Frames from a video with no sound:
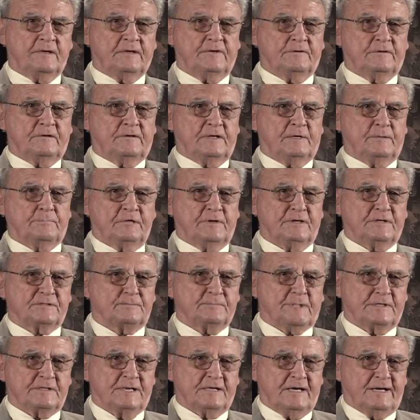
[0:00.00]
Here I am touching
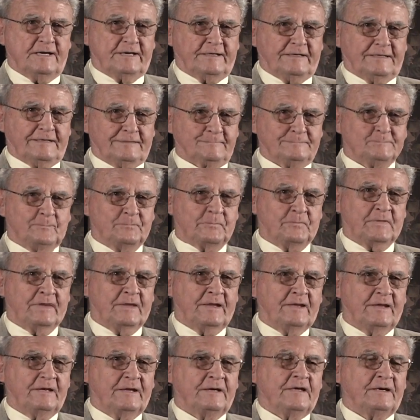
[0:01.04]
my tie again.
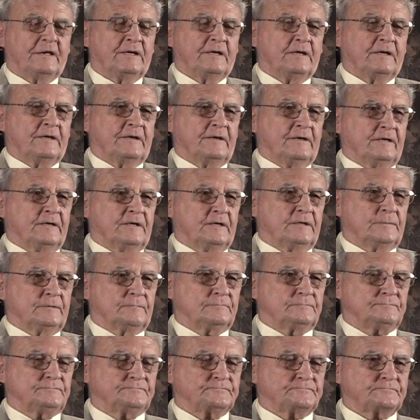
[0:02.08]
Um,